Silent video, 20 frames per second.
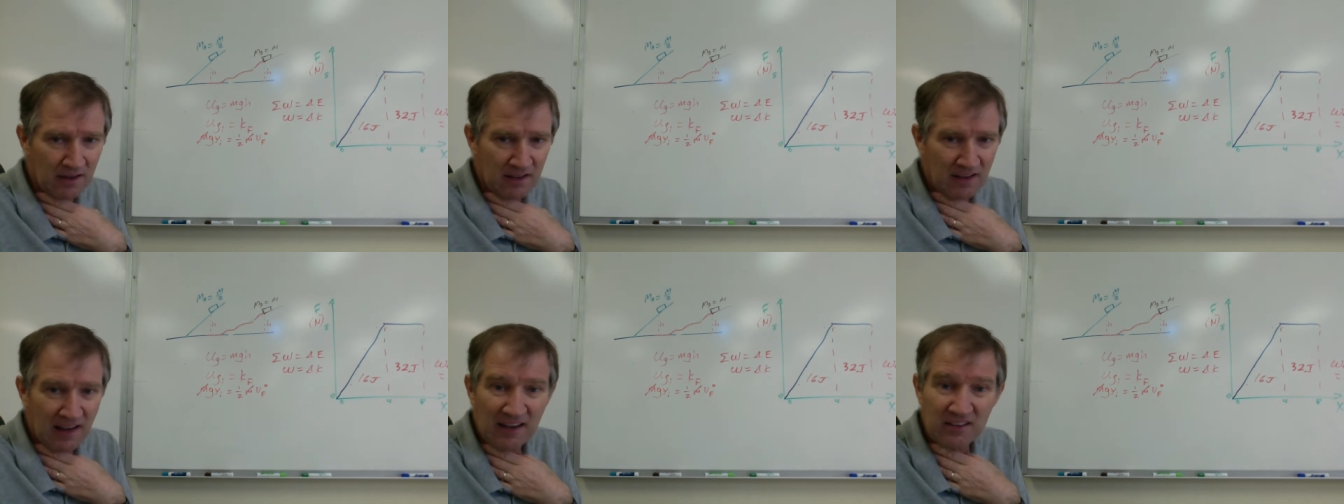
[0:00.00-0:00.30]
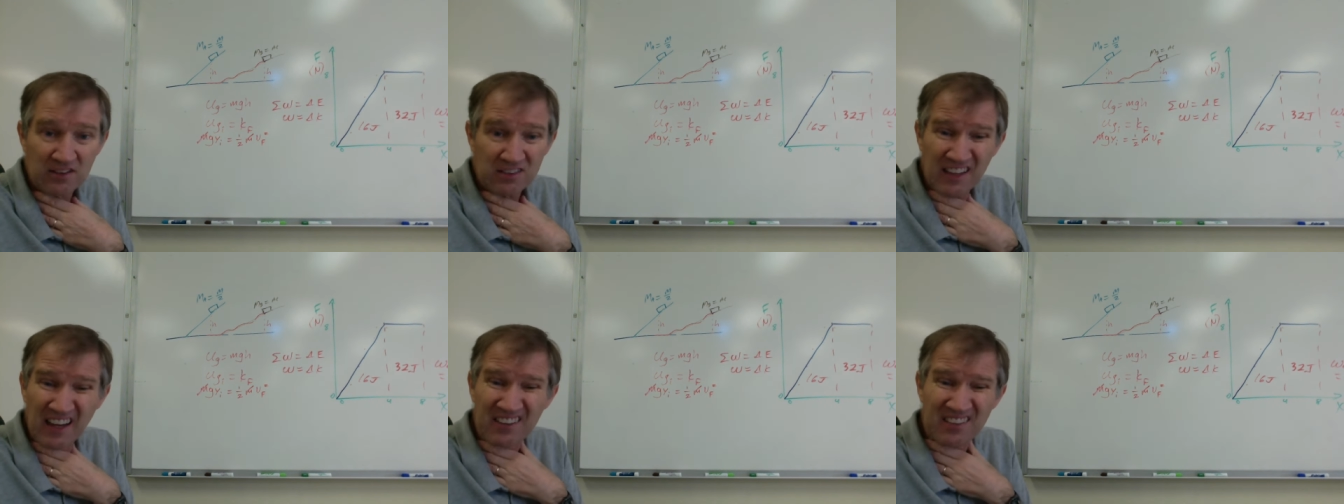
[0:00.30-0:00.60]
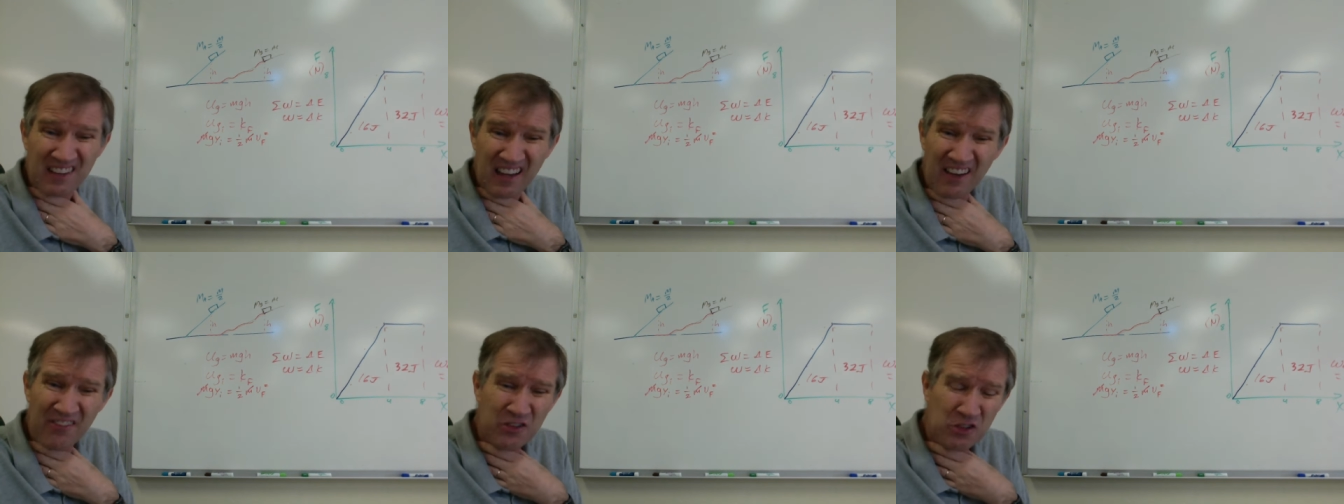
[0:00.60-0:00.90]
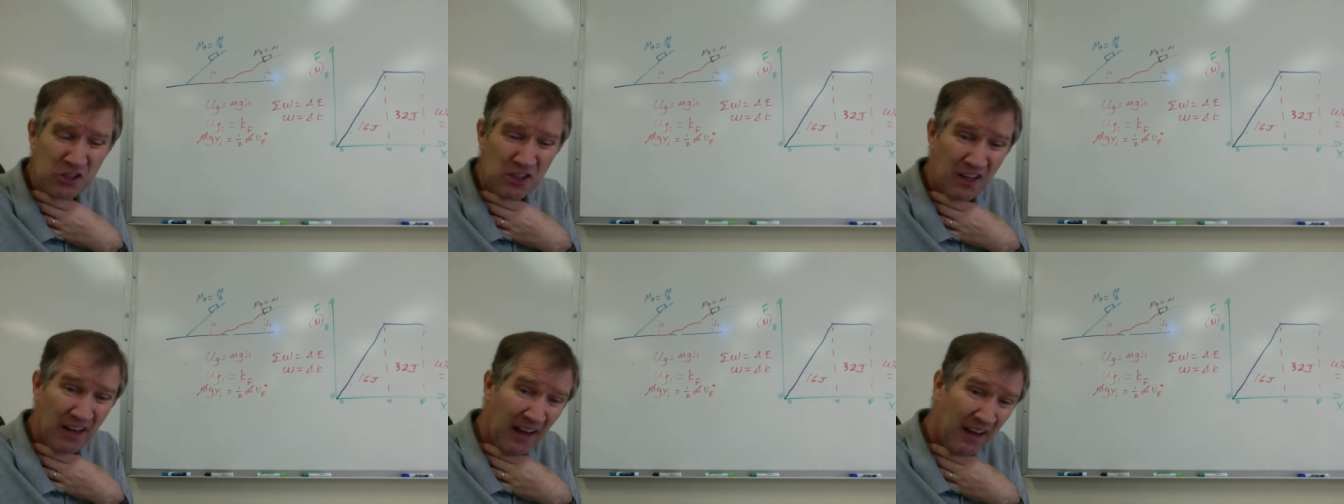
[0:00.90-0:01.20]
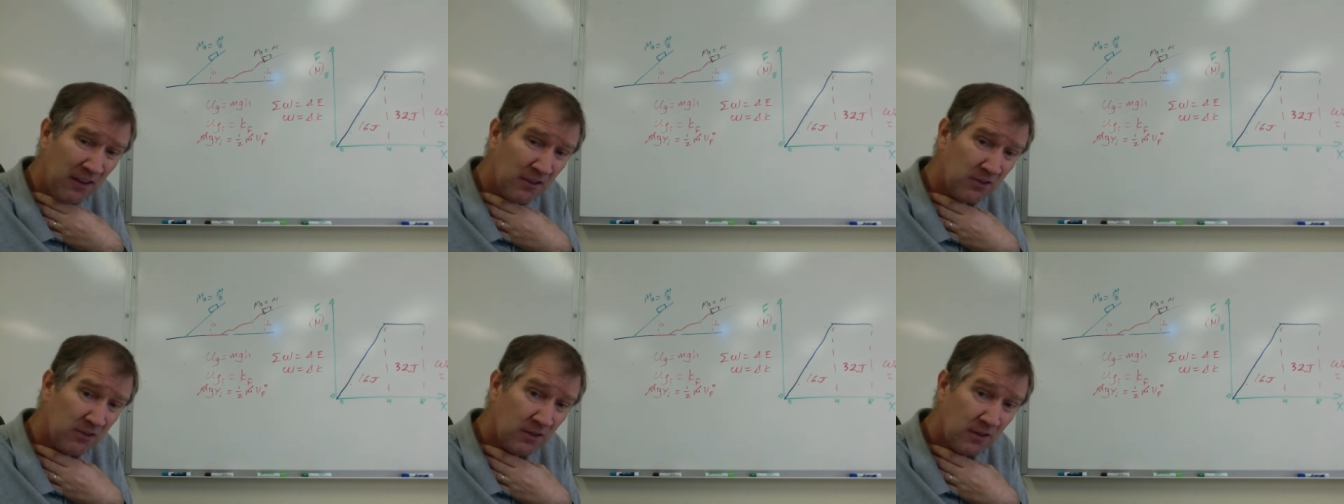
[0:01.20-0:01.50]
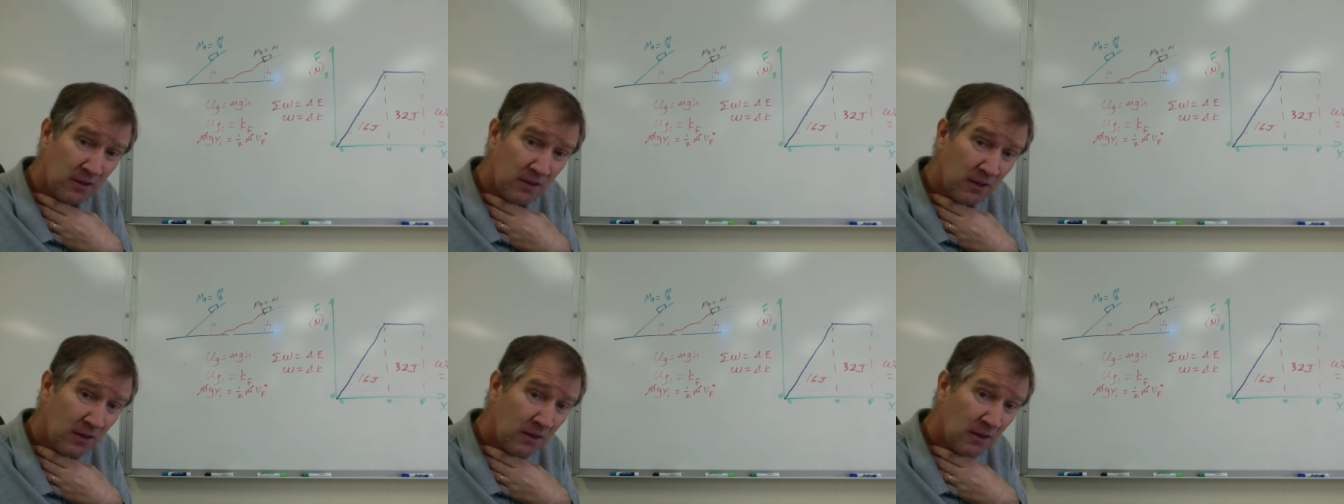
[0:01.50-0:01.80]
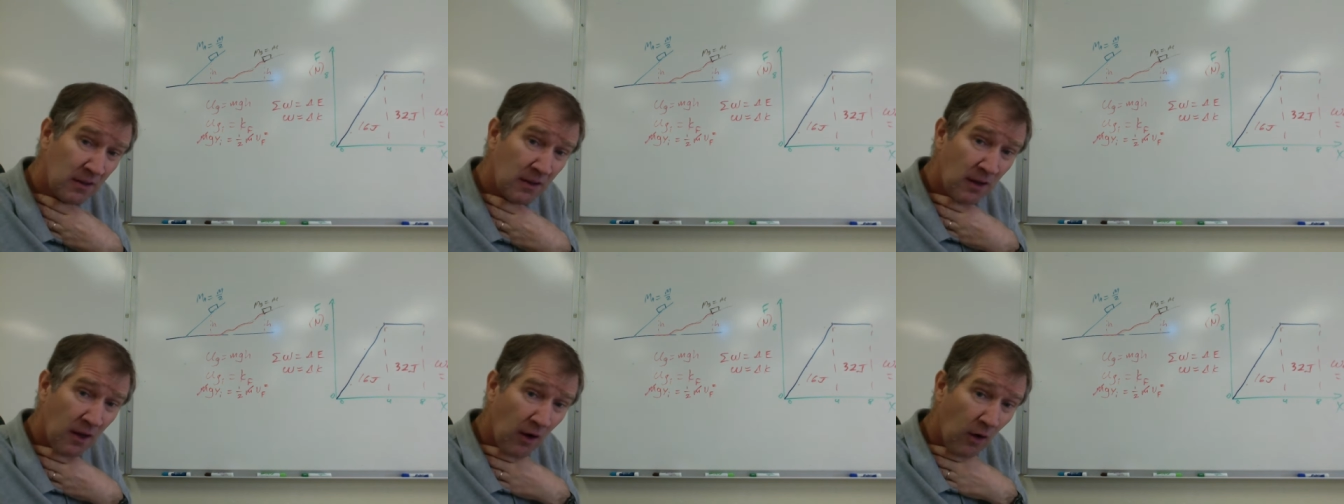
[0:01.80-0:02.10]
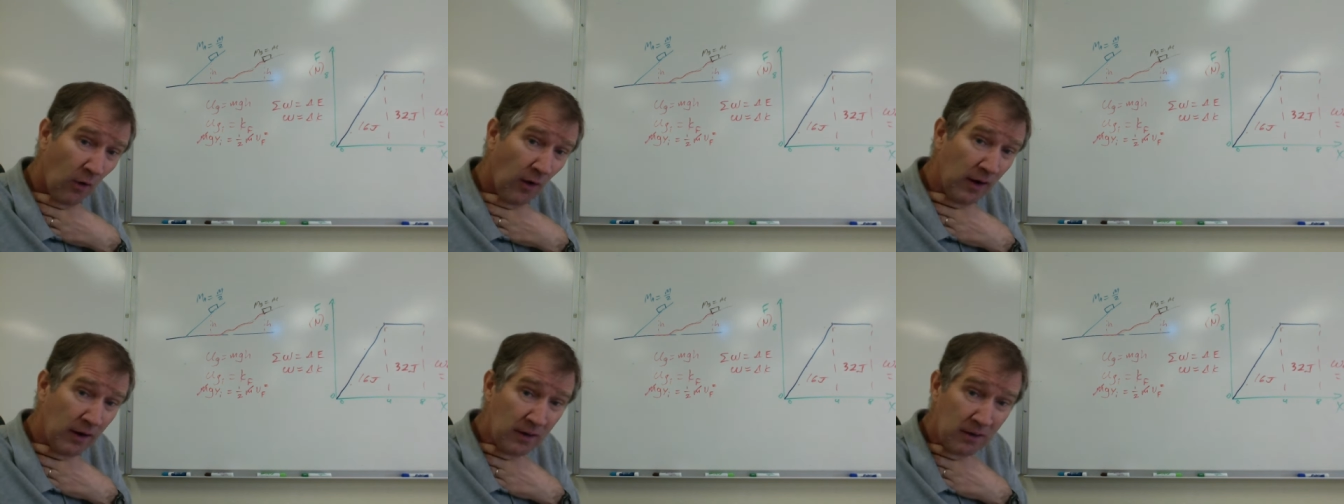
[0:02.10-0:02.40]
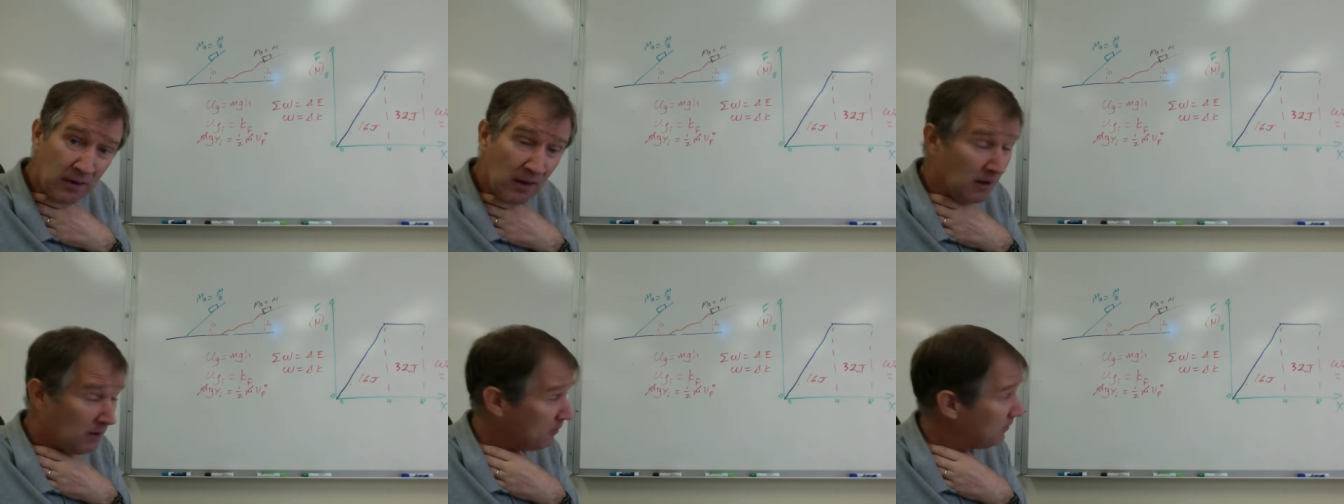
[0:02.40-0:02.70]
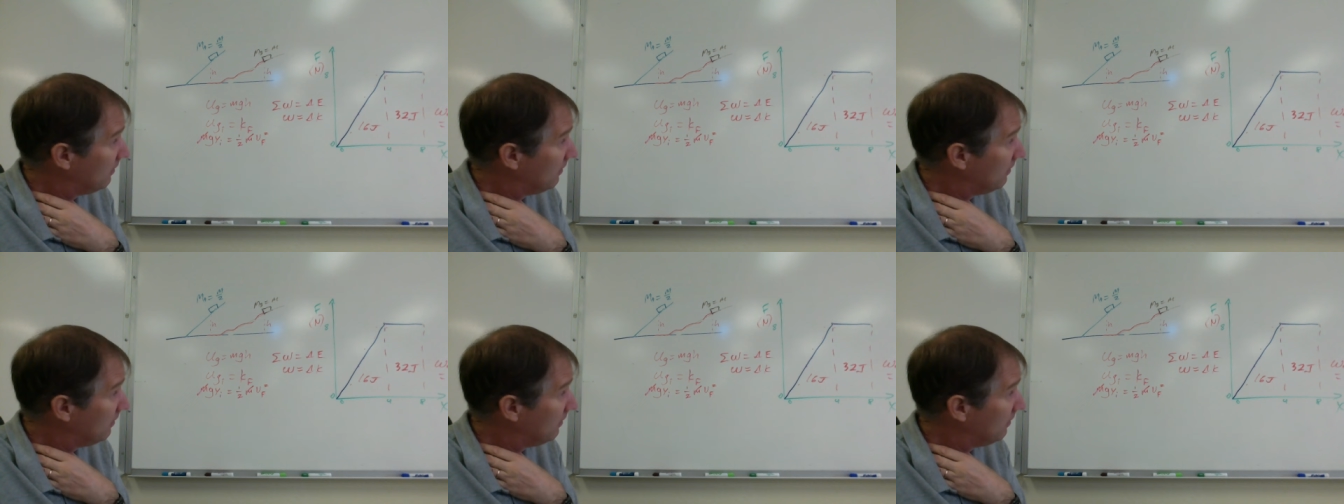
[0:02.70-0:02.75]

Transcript: It has less FGX, all right?